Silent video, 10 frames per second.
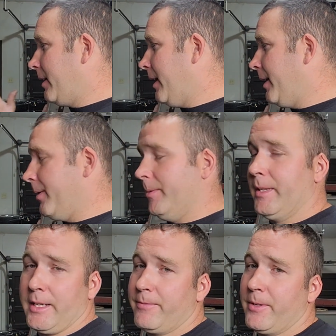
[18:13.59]
I don't know,
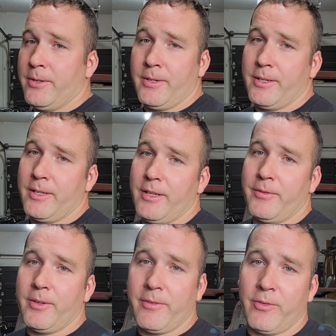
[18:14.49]
like if you're
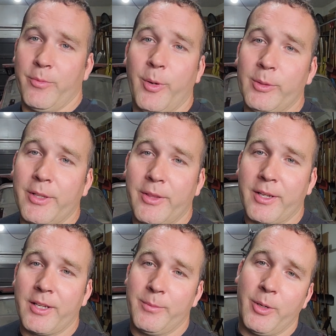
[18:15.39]
even remotely
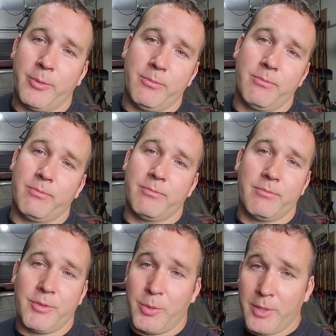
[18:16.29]
thinking about
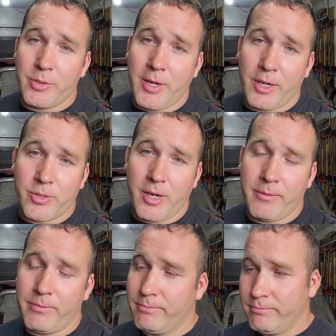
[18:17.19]
doing a drag and
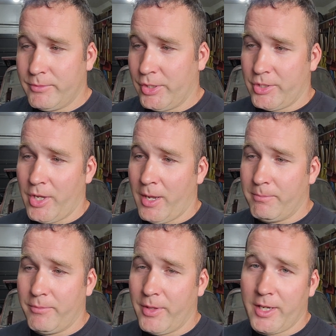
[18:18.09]
drive, just
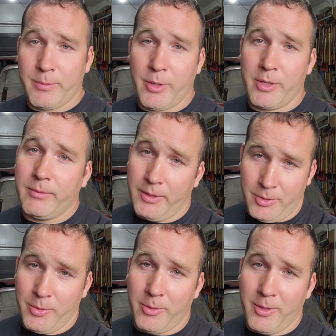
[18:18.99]
stop thinking about it and
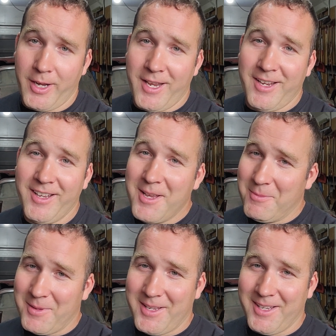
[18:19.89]
do it already,
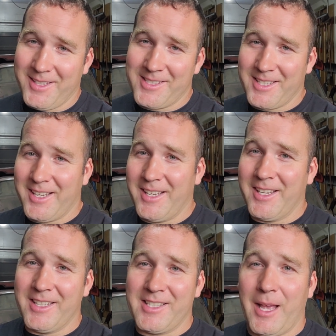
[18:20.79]
because
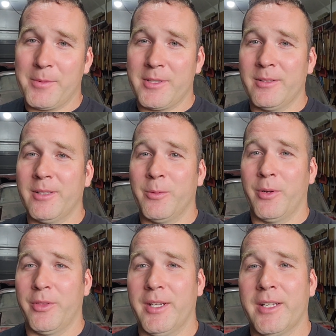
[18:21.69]
it's absolutely
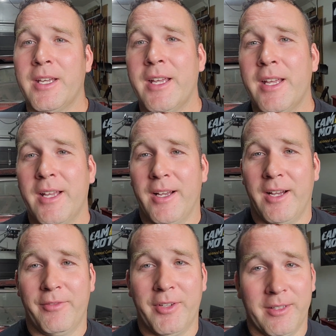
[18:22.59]
worth it.
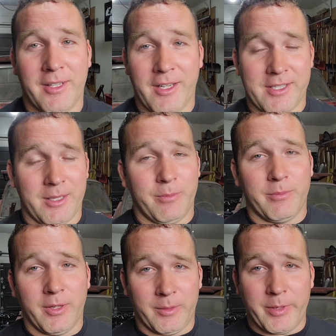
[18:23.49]
I've done, like I said
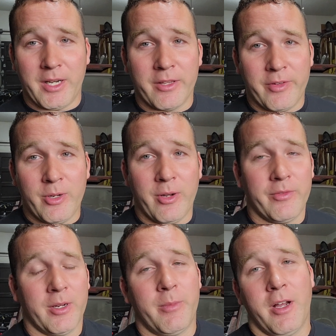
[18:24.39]
at the beginning of the video, I've
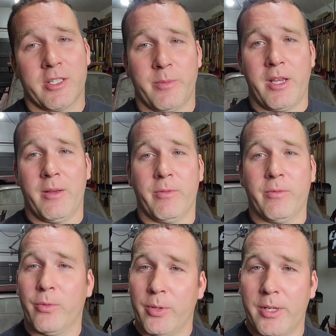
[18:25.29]
done Miles of Mayhem for
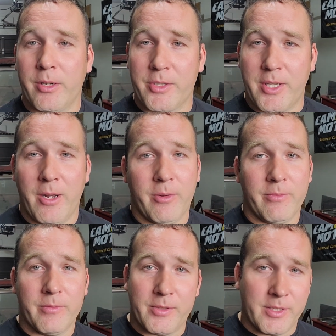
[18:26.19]
4 years
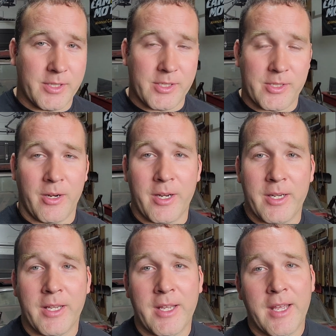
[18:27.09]
now since it
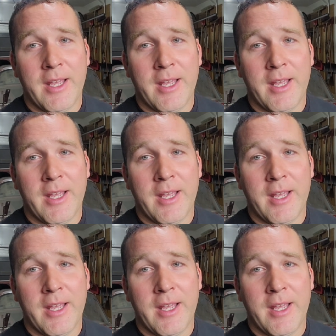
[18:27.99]
started.